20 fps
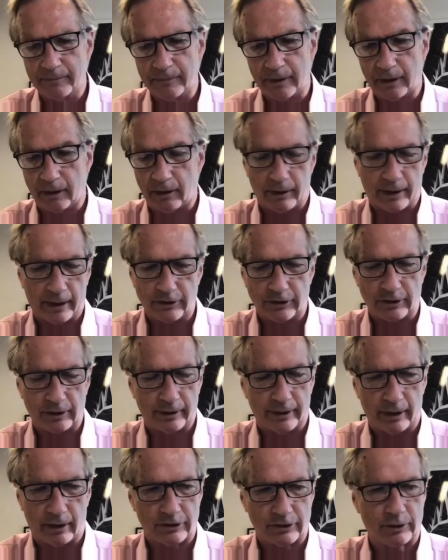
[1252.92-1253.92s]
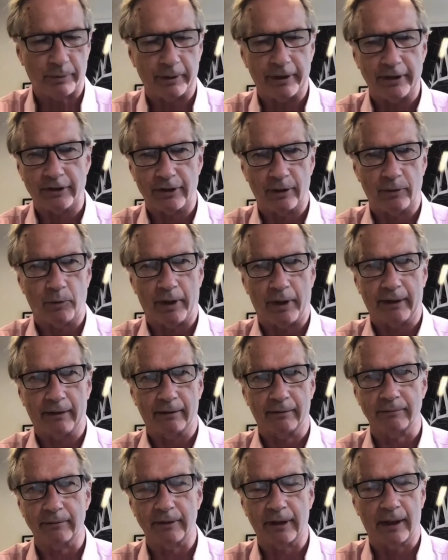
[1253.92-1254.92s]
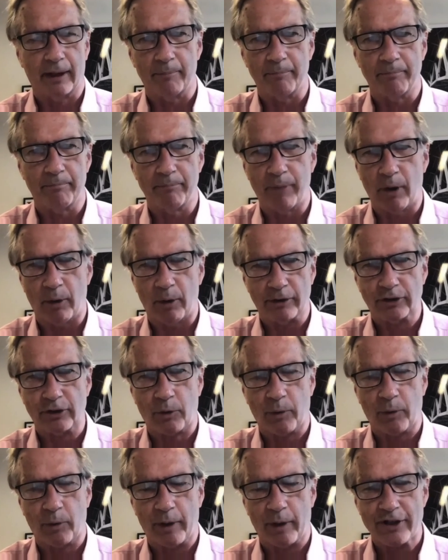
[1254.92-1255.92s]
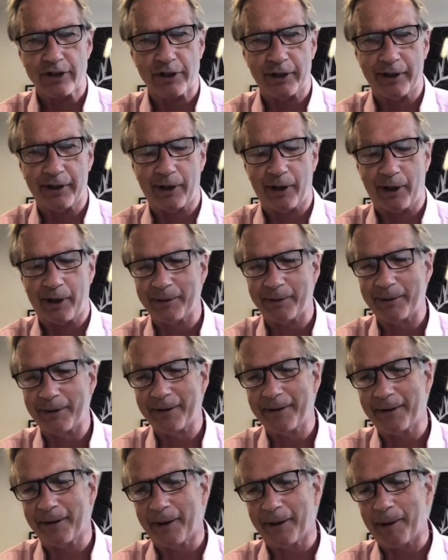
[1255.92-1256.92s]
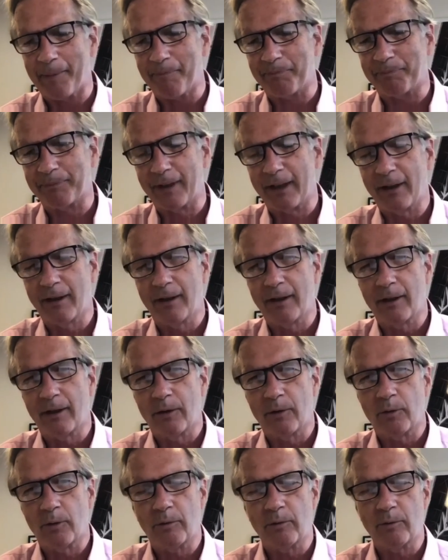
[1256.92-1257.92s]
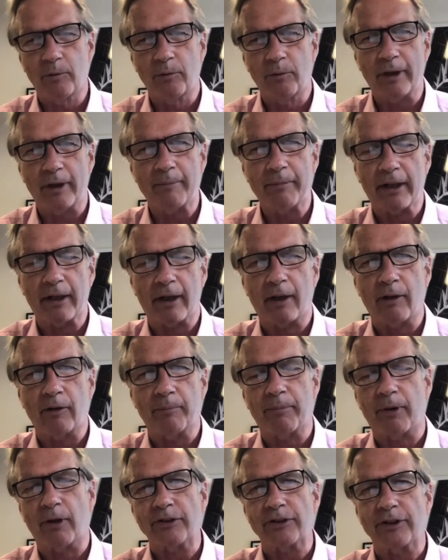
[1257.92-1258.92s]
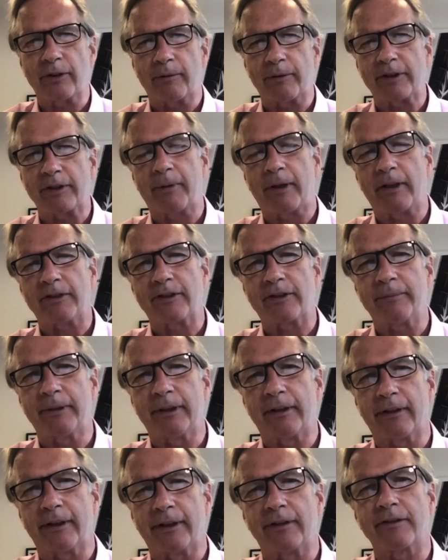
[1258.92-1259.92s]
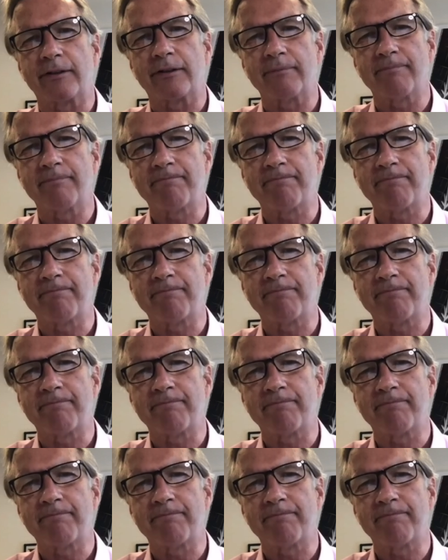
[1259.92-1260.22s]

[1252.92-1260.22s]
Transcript: Okay. So, then I'll squeeze in one uh, bonus question here. Um, what about our own personal responsibilities?